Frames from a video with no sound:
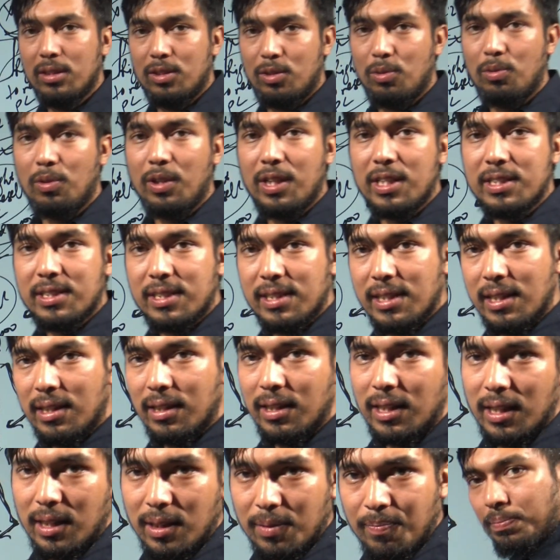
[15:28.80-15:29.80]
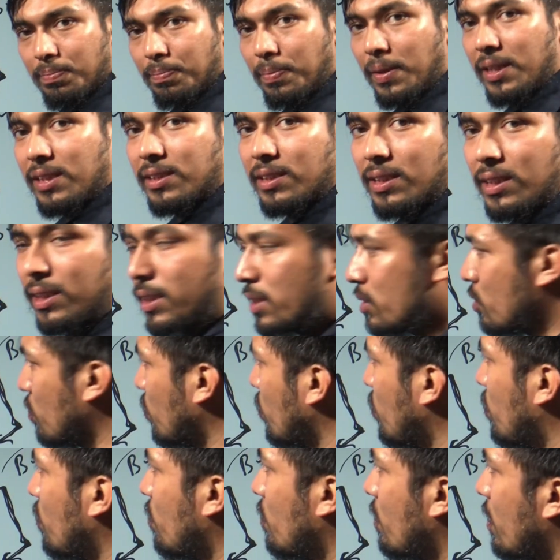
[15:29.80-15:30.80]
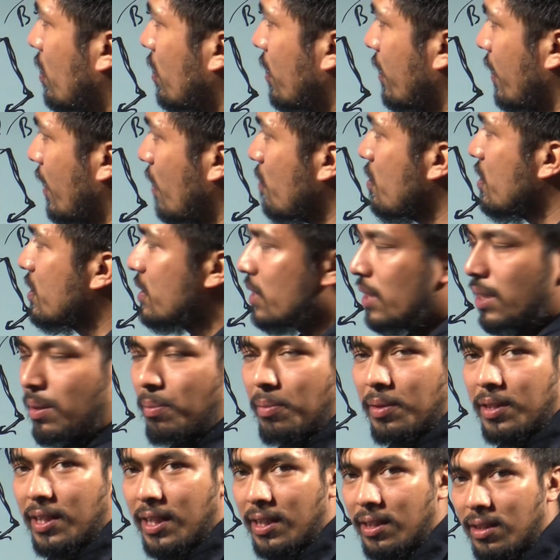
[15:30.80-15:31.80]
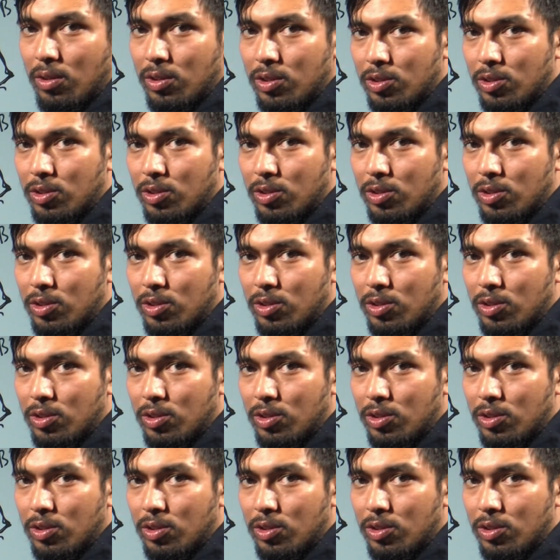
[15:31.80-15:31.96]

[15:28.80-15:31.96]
to resell the PC to ABC Limited.